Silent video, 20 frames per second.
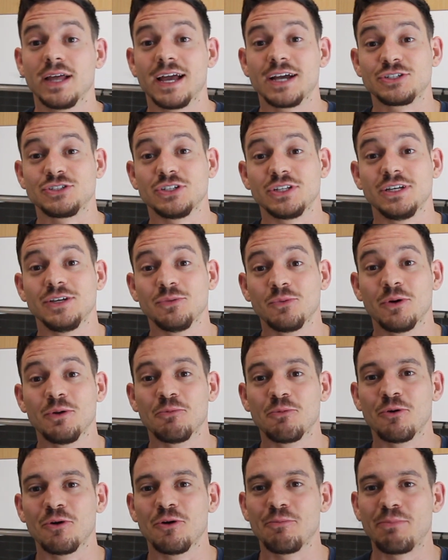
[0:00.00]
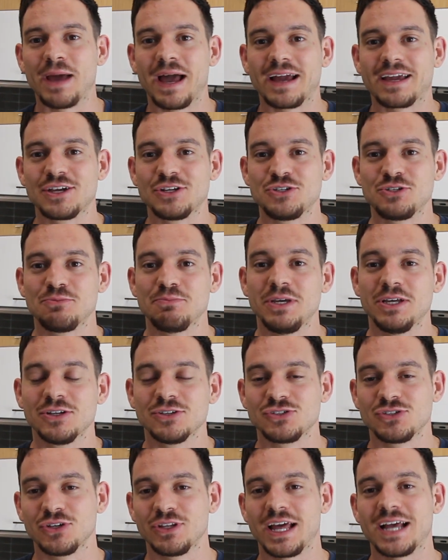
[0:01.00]
actually, one more packaged meal.
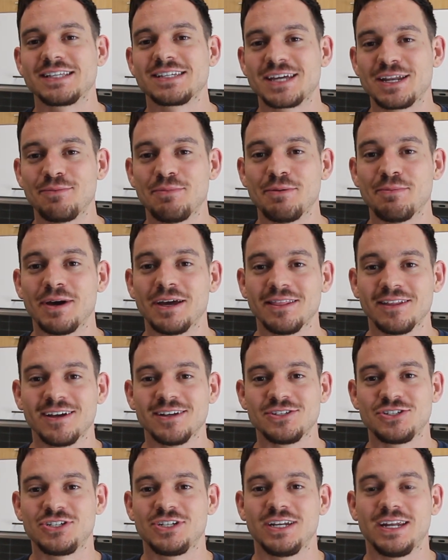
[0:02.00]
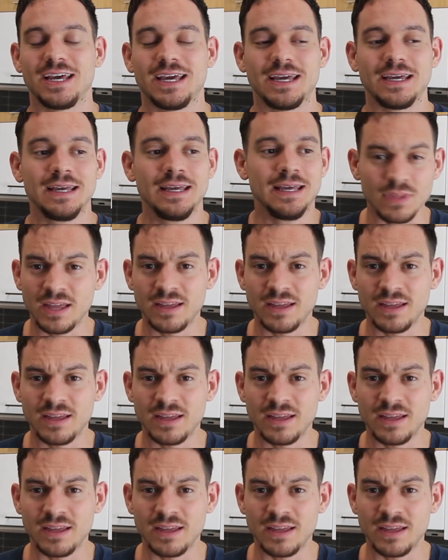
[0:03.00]
So that's gonna be my lunch today.